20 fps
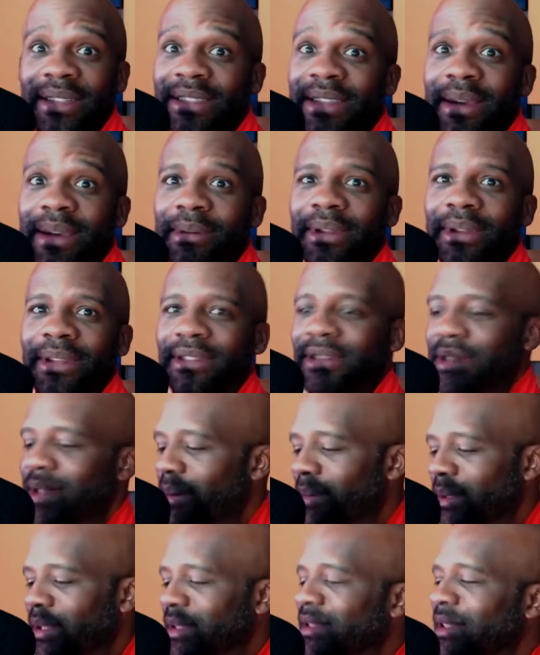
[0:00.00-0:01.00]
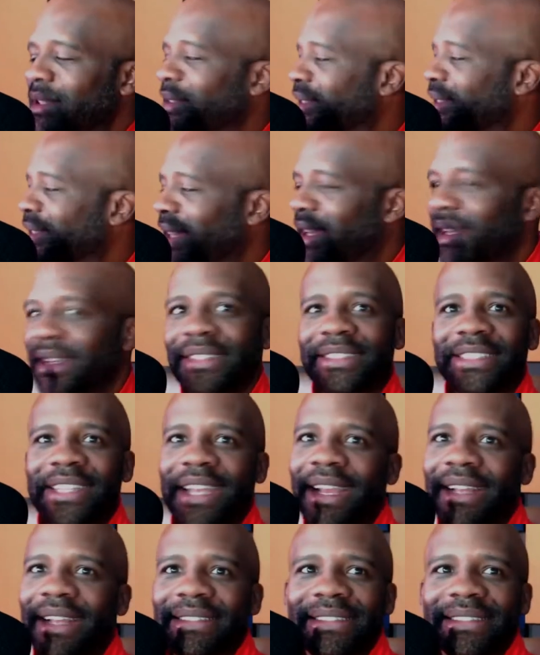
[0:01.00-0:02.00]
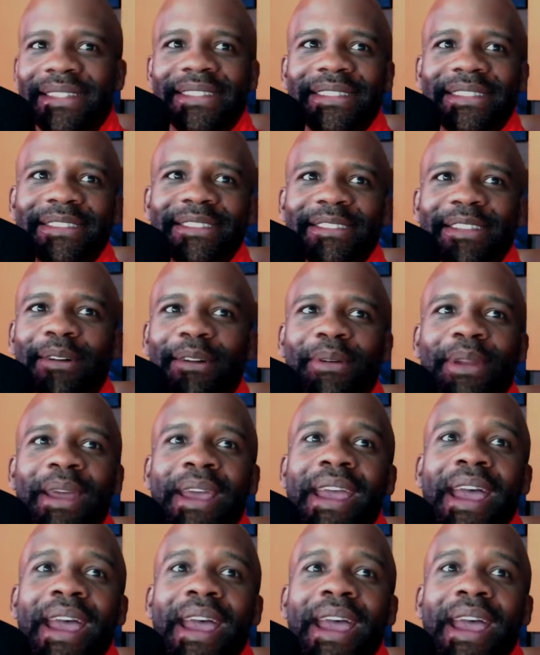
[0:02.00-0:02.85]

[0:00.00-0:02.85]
Several celebrities don't stand a chance. They just don't.